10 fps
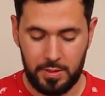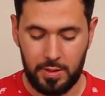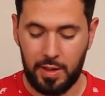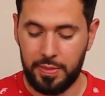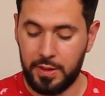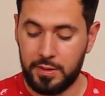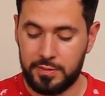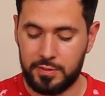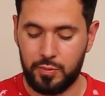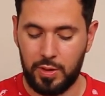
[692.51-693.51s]
I think
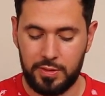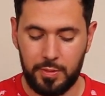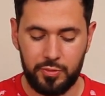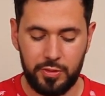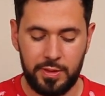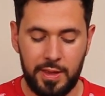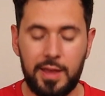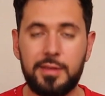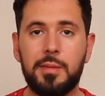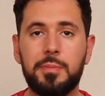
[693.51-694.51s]
it's a great option,
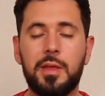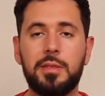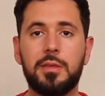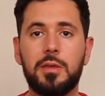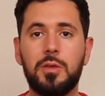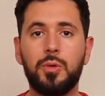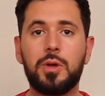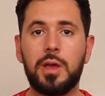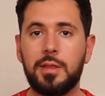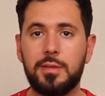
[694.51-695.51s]
except that you
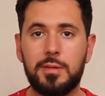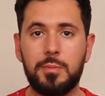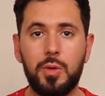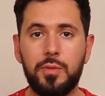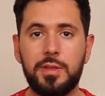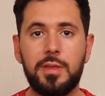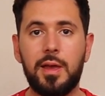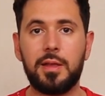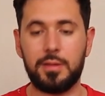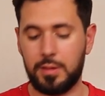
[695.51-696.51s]
can't move it
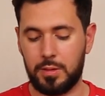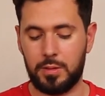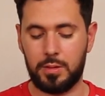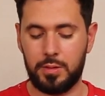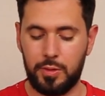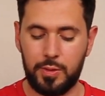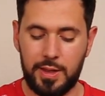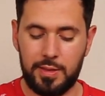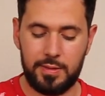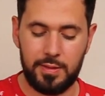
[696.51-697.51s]
at all. You
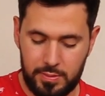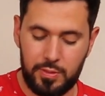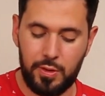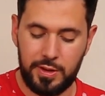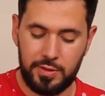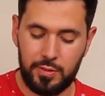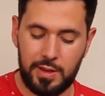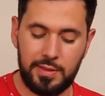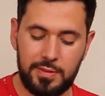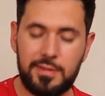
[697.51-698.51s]
can't turn it, you
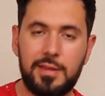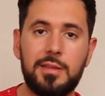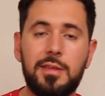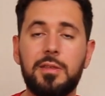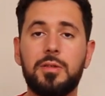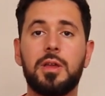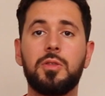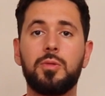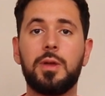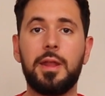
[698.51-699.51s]
can't tilt it, you
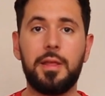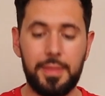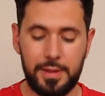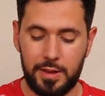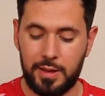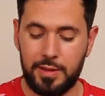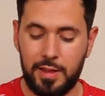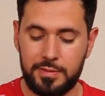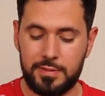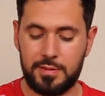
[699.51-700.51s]
can't do anything, and
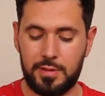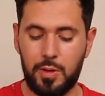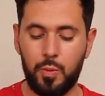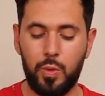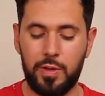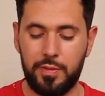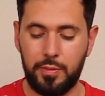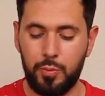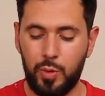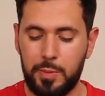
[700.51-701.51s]
that's a
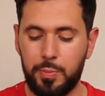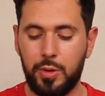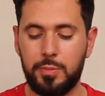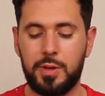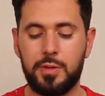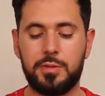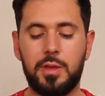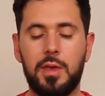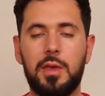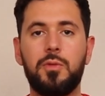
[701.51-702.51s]
very weak point, because
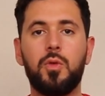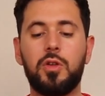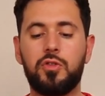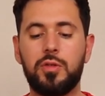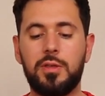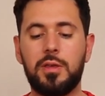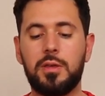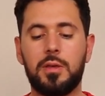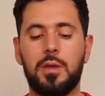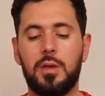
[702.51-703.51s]
if you are
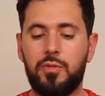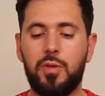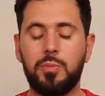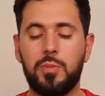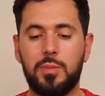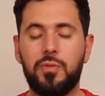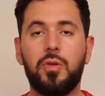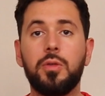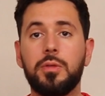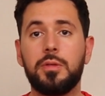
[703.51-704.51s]
shooting from the
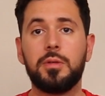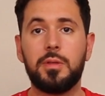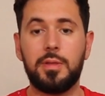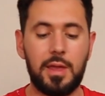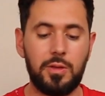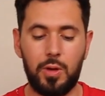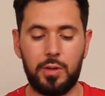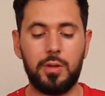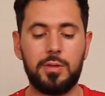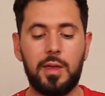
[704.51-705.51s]
front, then you
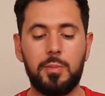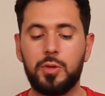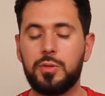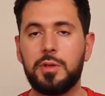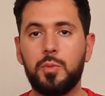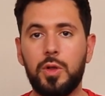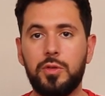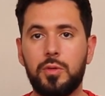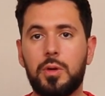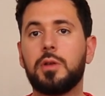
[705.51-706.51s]
are not able to see
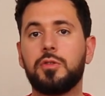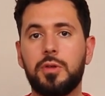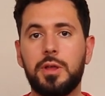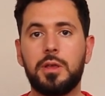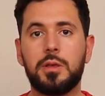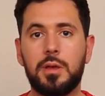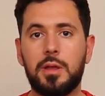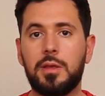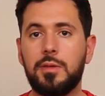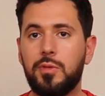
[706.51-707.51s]
what you are shooting,
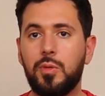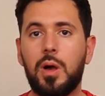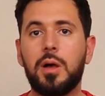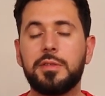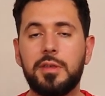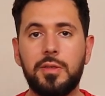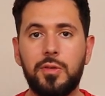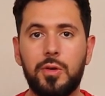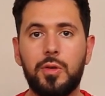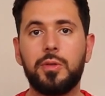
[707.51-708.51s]
and if you are
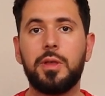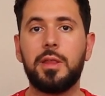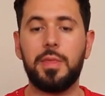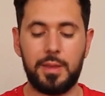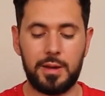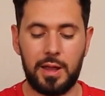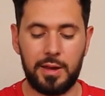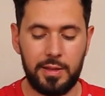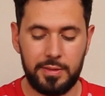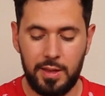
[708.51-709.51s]
centered or anything
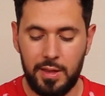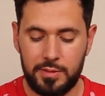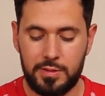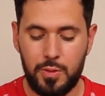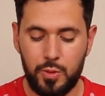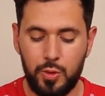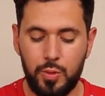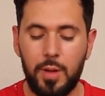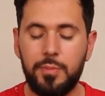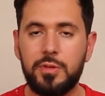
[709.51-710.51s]
like that. So
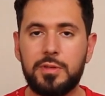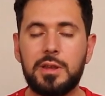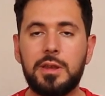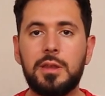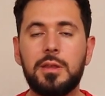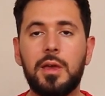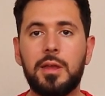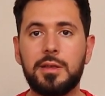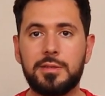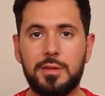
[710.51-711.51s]
you obviously need
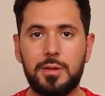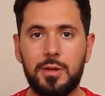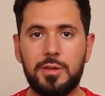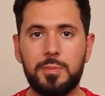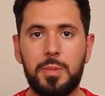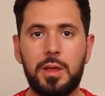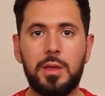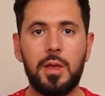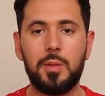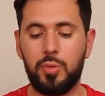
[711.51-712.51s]
an external
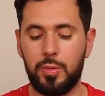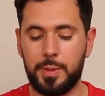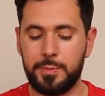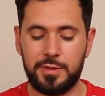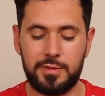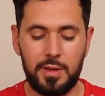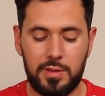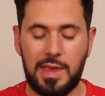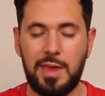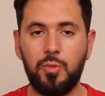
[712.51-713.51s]
display. Problem is,
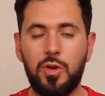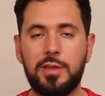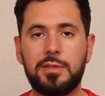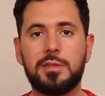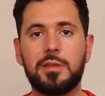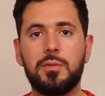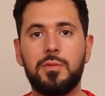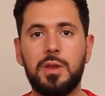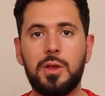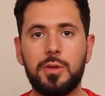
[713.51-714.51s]
cameras,
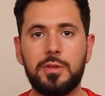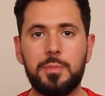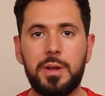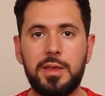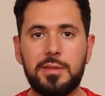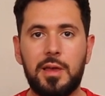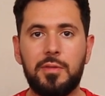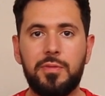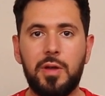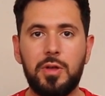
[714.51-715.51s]
video displays
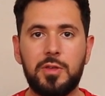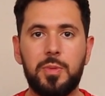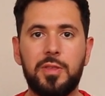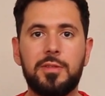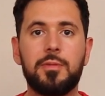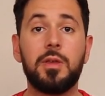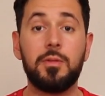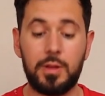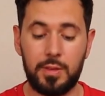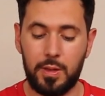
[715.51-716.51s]
are very expensive.
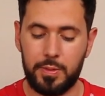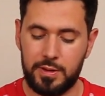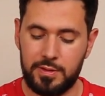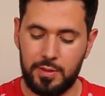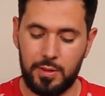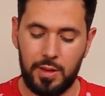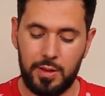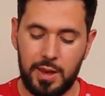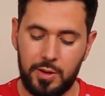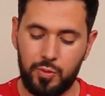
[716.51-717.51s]
Even Part did
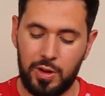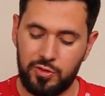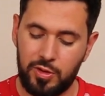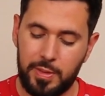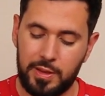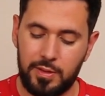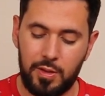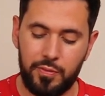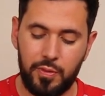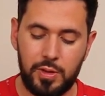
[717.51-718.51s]
again a great job at
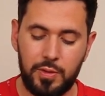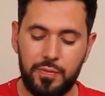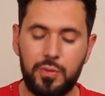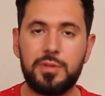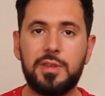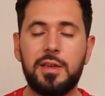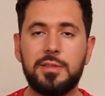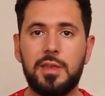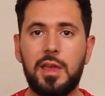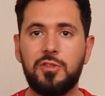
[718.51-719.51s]
offering a
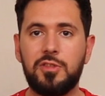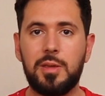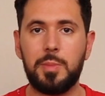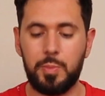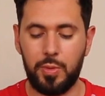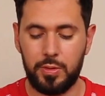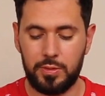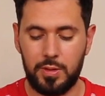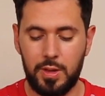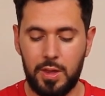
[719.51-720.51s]
full-sized HDMI port.